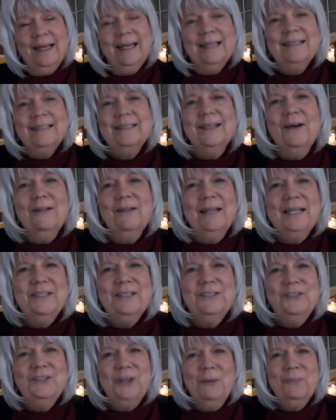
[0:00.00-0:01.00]
So let's
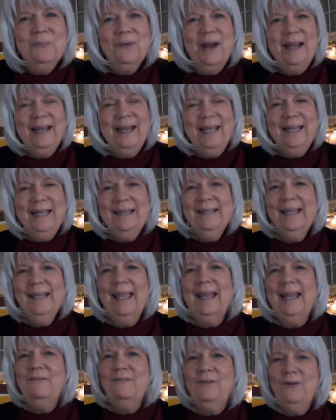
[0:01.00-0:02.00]
jump right in.
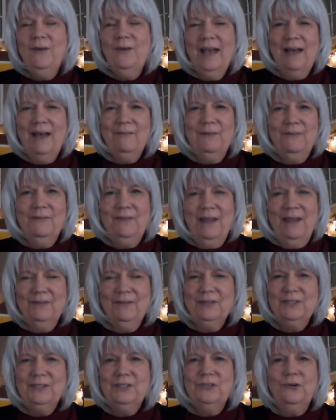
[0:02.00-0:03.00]
And if you have a
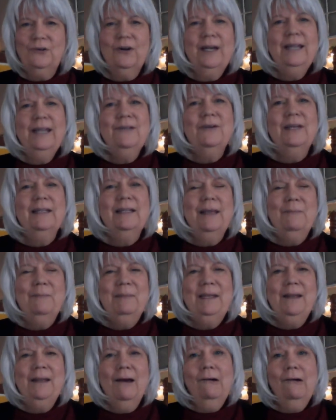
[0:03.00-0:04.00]
favorite story, you can let
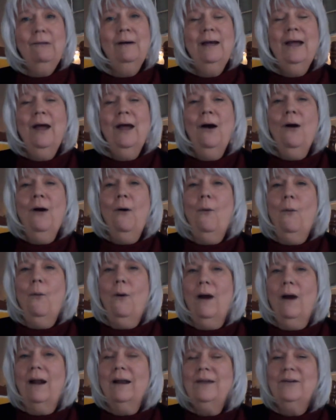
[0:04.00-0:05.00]
me know,
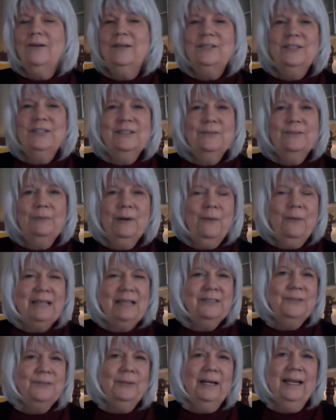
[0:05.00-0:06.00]
or you can just
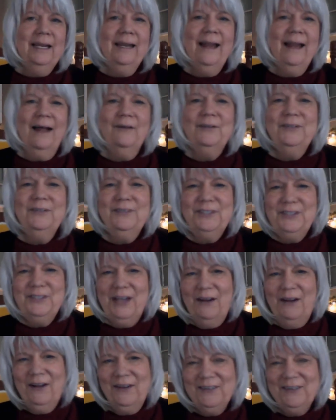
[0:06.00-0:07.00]
request one and I'll do a
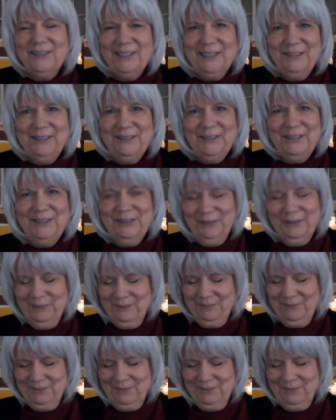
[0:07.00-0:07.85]
shout out to you too.